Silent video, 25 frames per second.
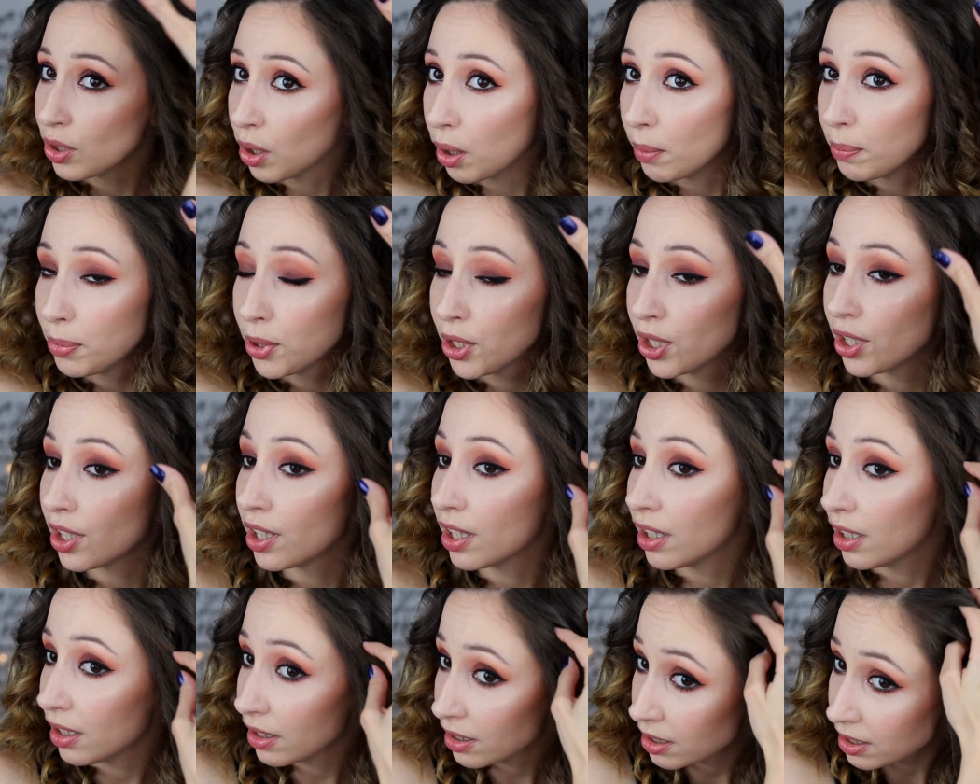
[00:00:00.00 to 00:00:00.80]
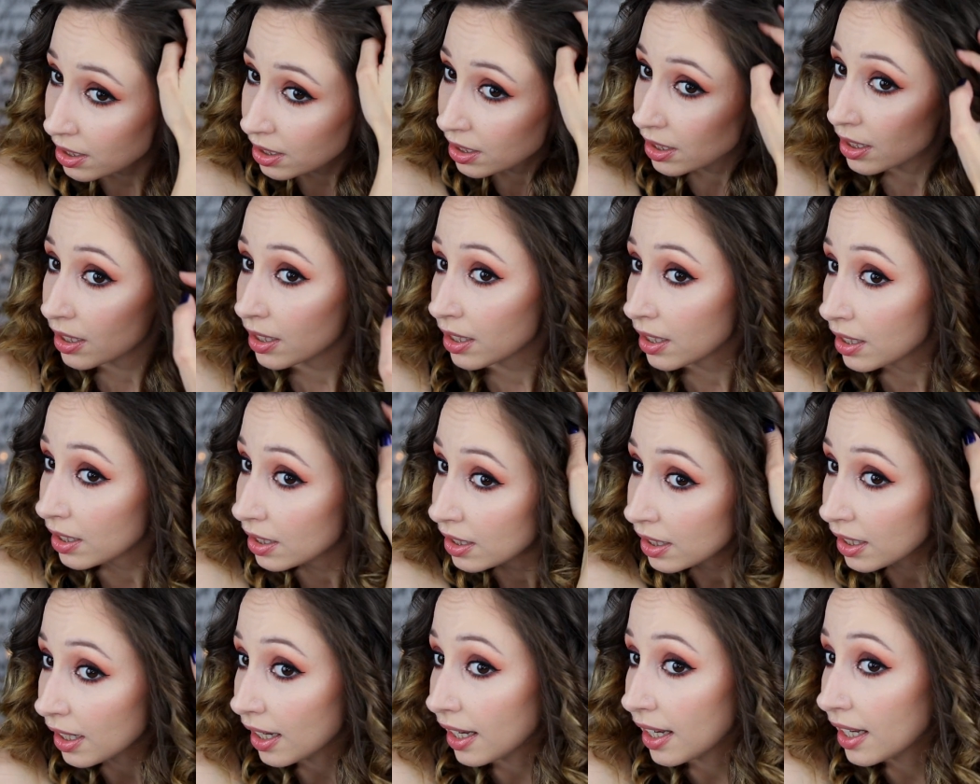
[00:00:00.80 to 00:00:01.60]
top curls,
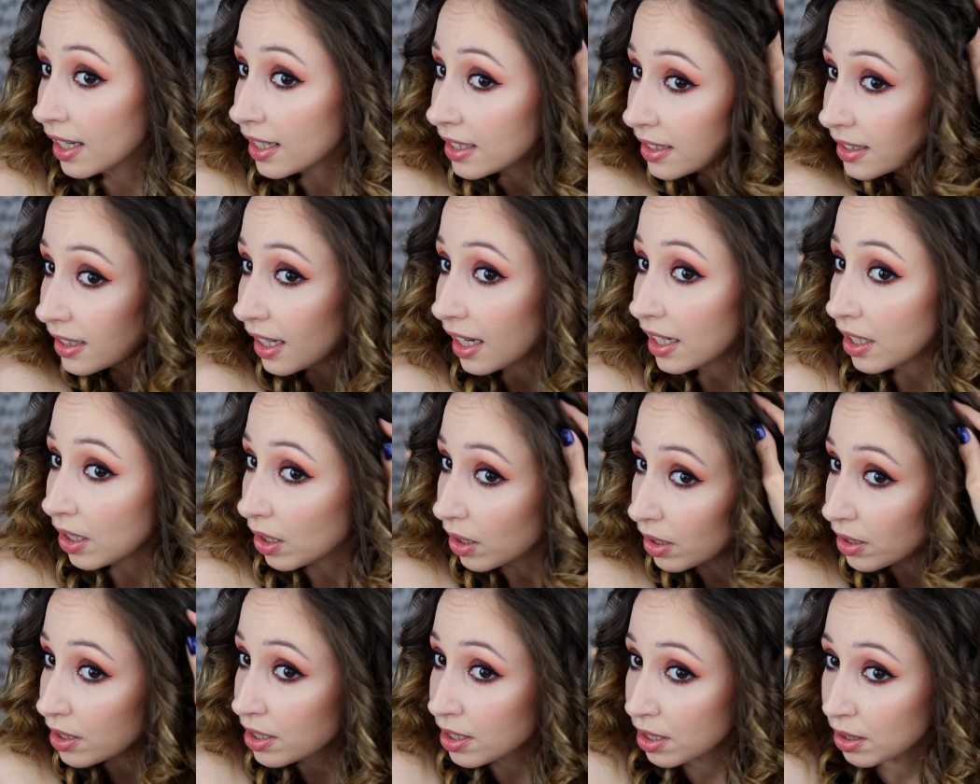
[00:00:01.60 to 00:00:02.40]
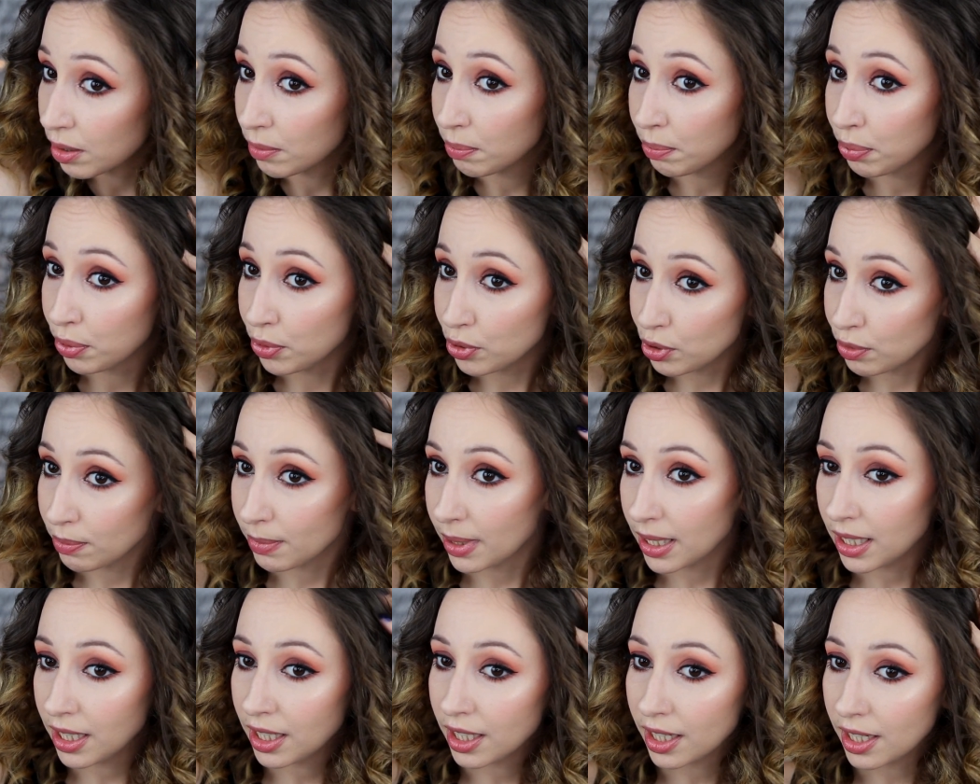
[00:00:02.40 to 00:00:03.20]
and I also push
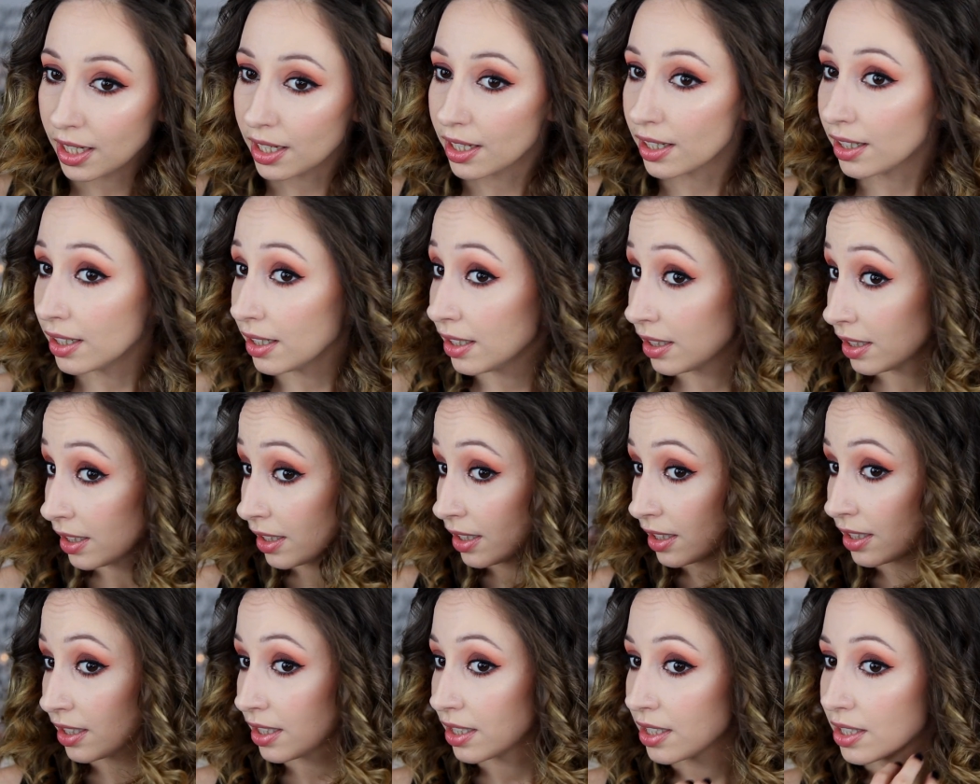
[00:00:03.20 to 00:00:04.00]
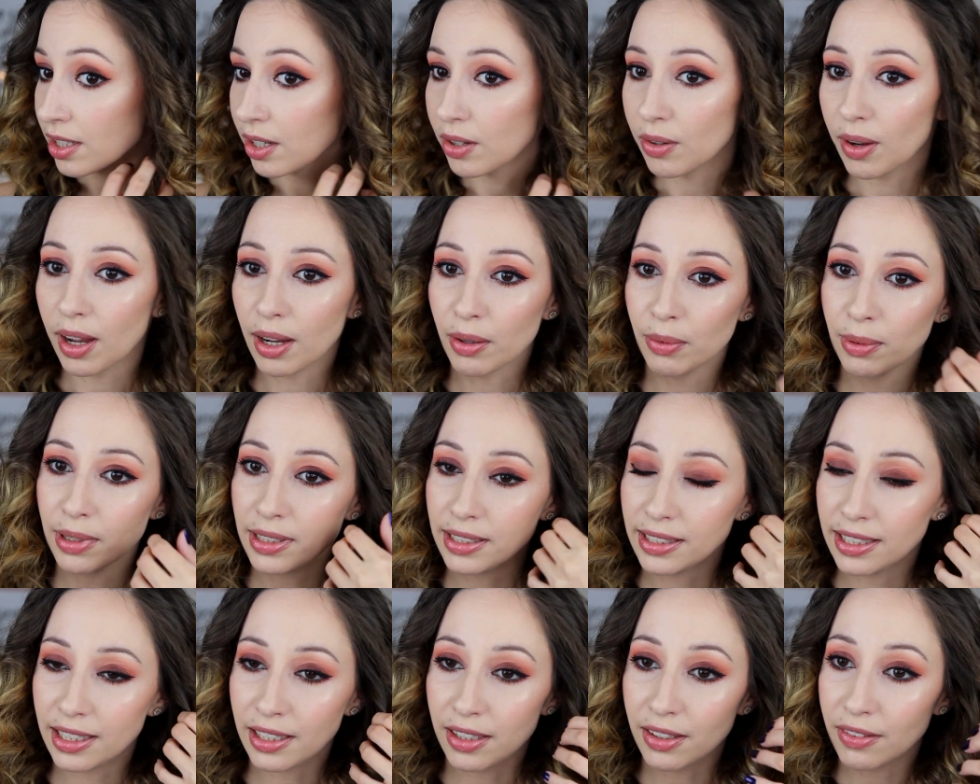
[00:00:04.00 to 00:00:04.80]
my hair, so I will
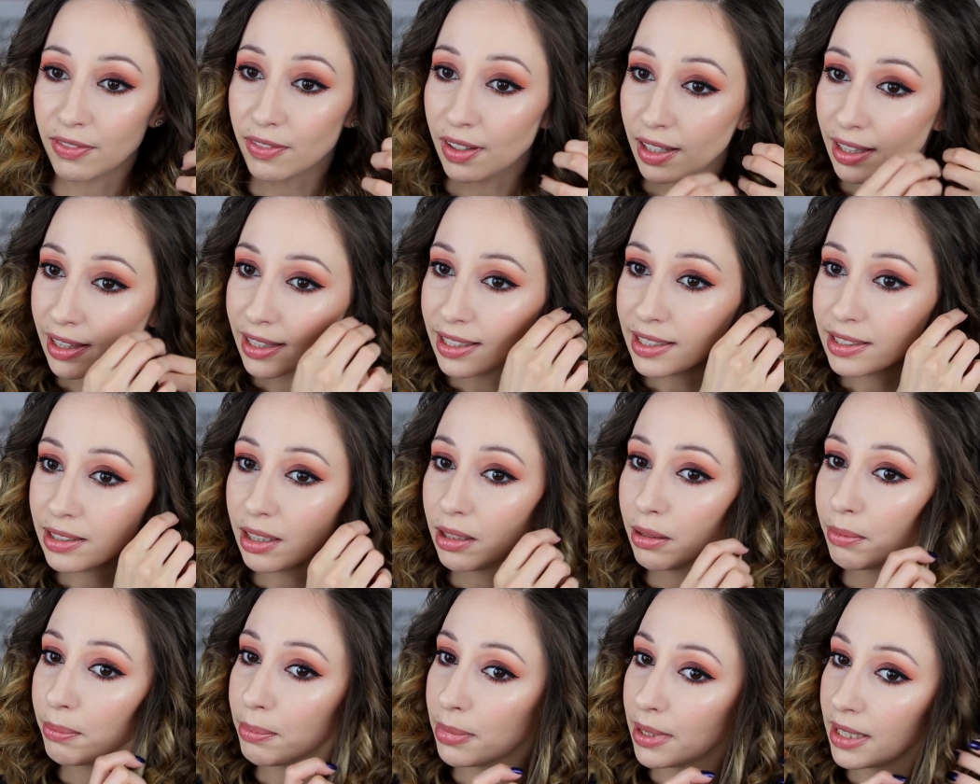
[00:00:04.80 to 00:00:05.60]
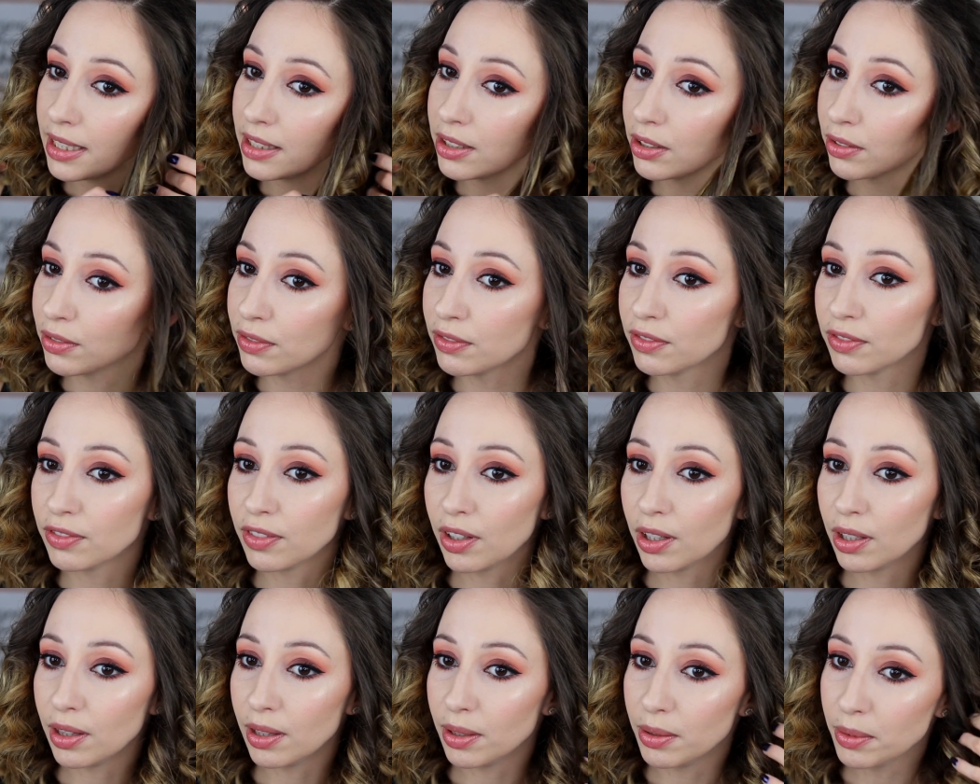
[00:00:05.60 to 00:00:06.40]
give a little bit of
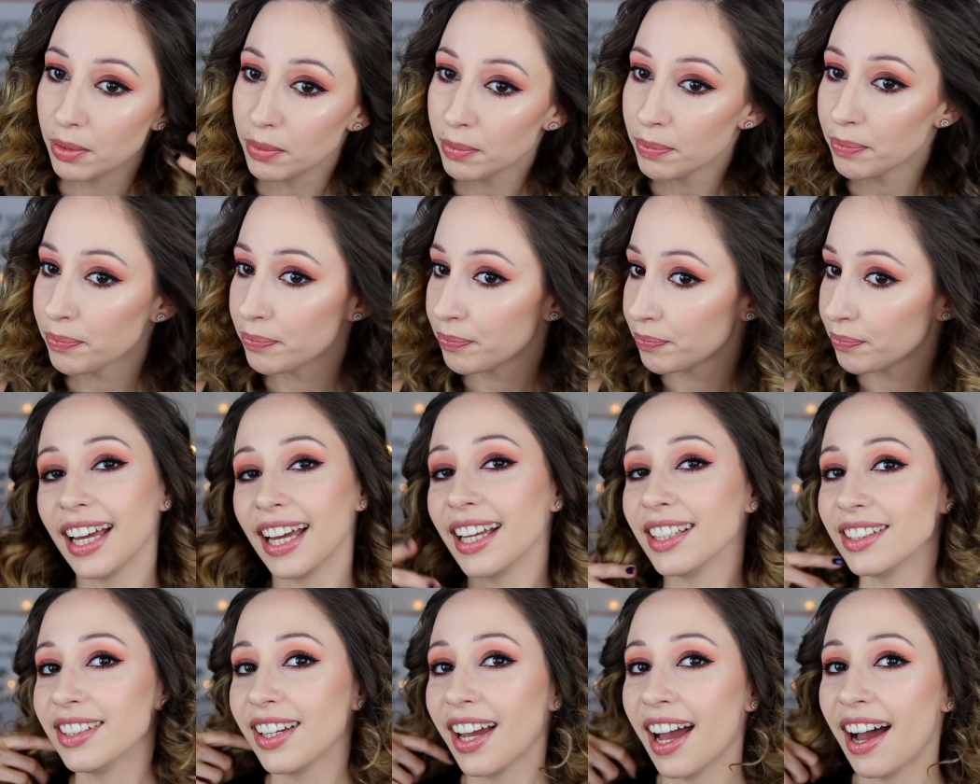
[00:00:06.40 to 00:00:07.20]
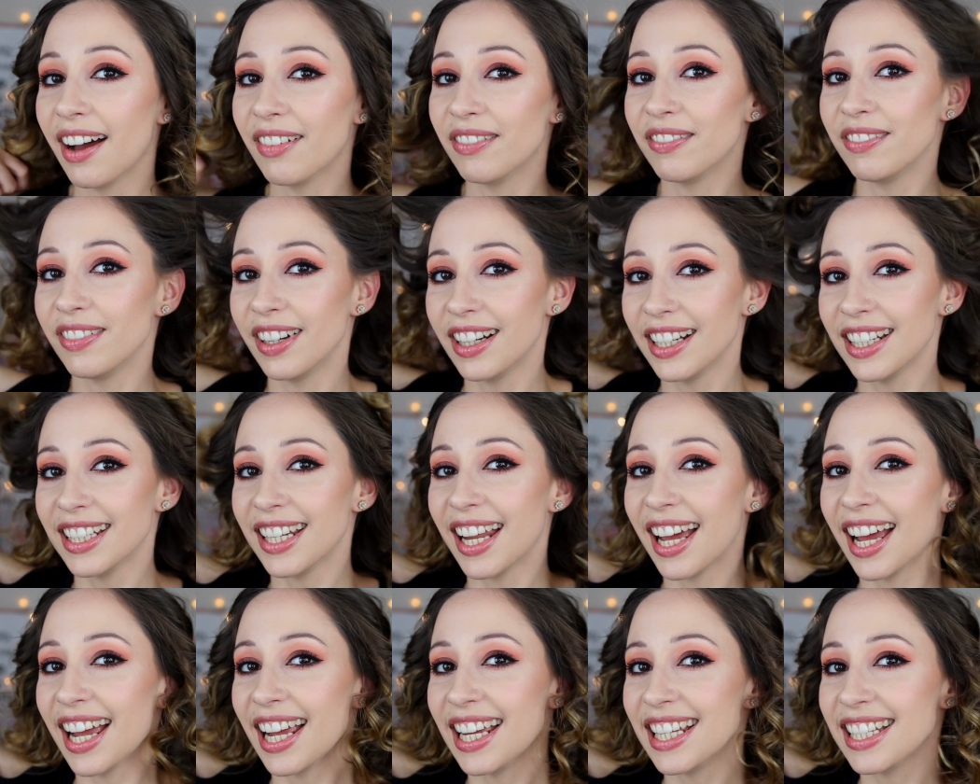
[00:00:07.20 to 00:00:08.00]
volume. And you have very
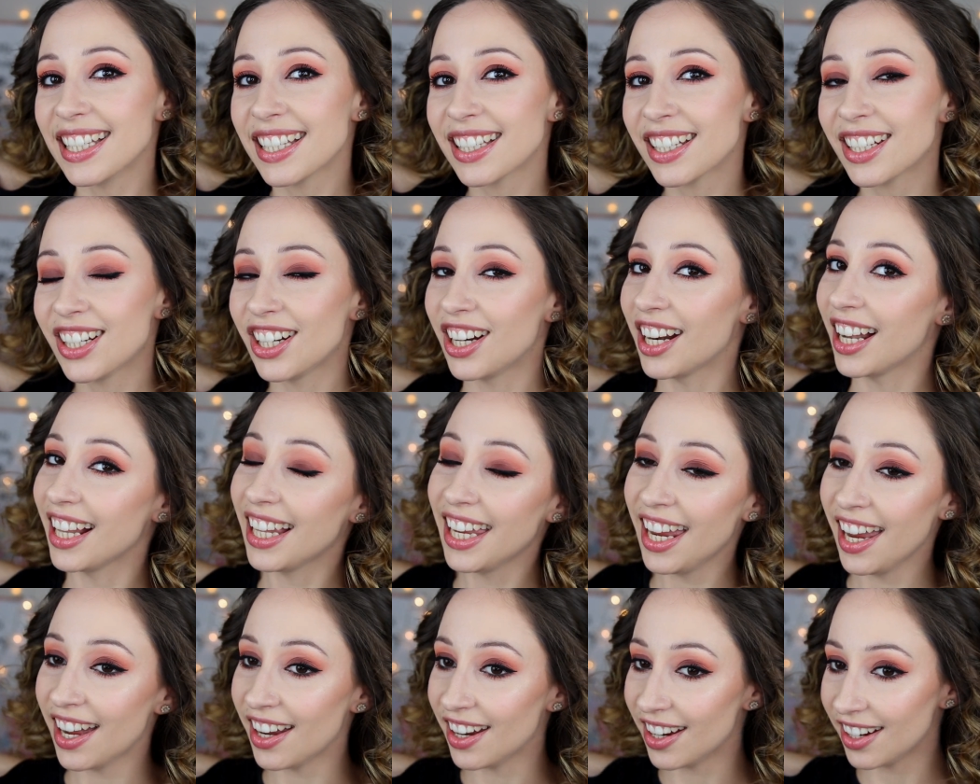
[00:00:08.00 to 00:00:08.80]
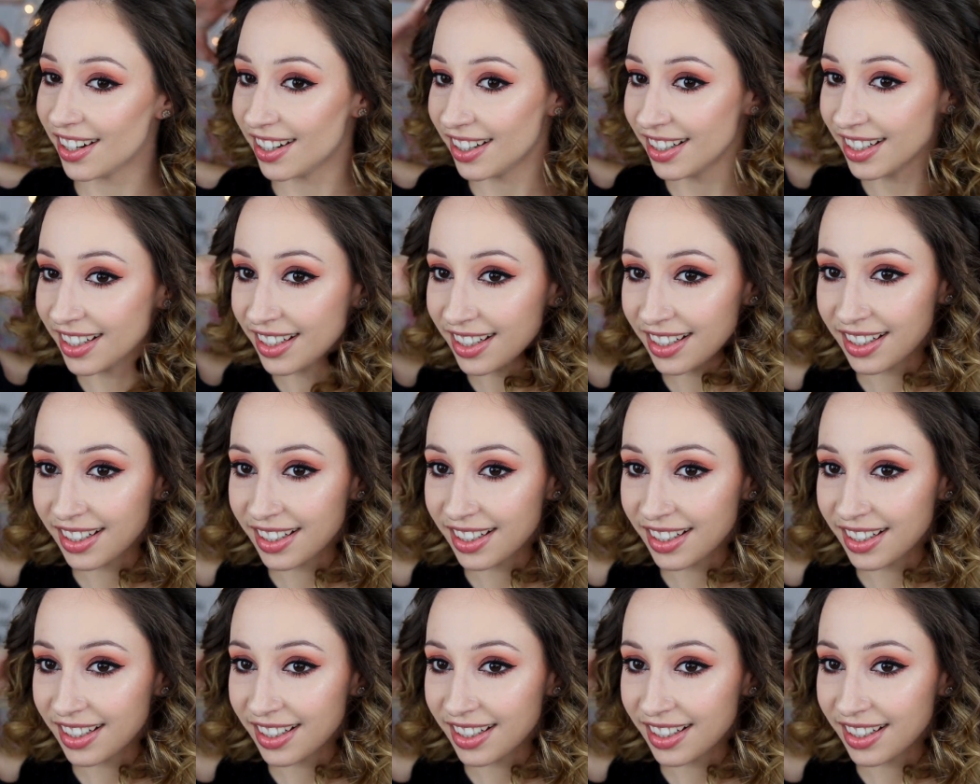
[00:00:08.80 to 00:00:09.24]
nice curly hair.